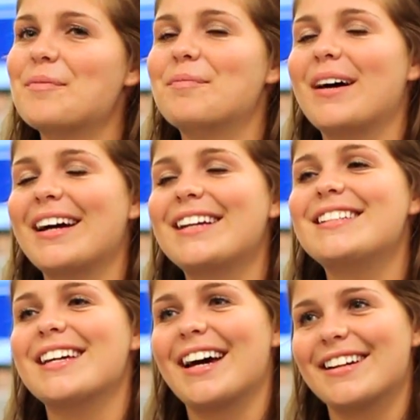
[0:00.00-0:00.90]
My
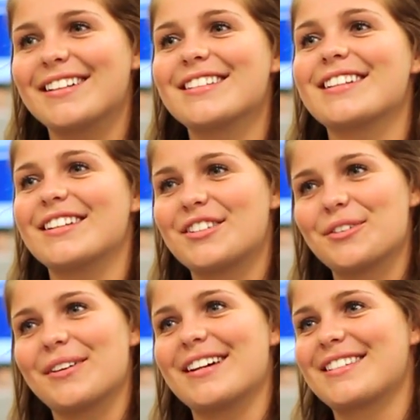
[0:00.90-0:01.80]
dad is
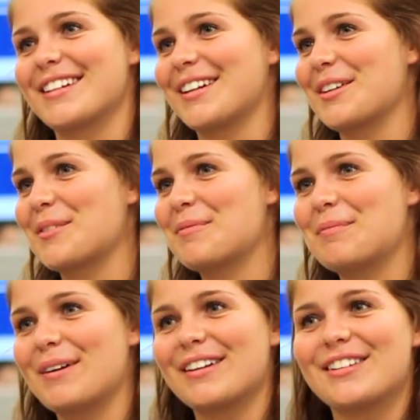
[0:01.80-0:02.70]
into racing,
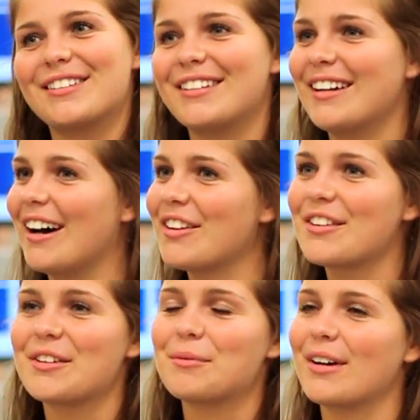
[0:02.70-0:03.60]
but other
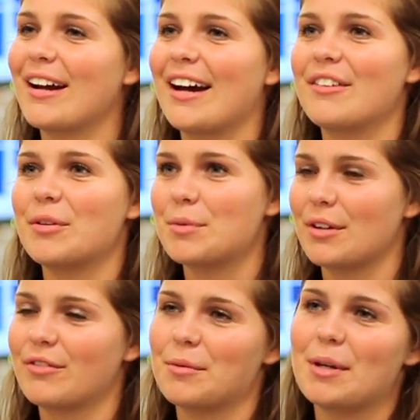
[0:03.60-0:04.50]
than what I've
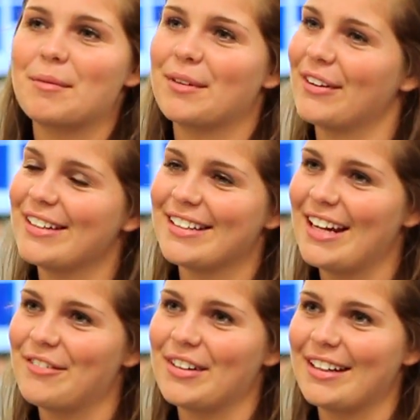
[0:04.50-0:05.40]
observed from him, no, I didn't
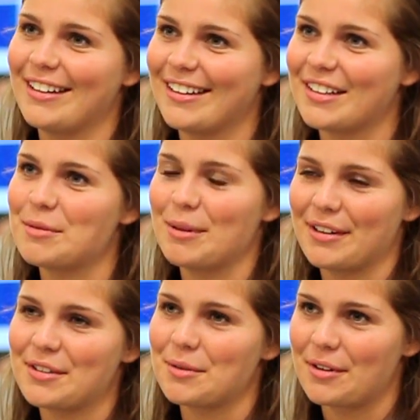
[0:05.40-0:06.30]
have any
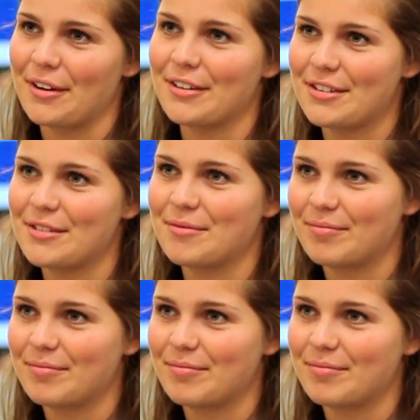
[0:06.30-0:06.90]
experience with cars.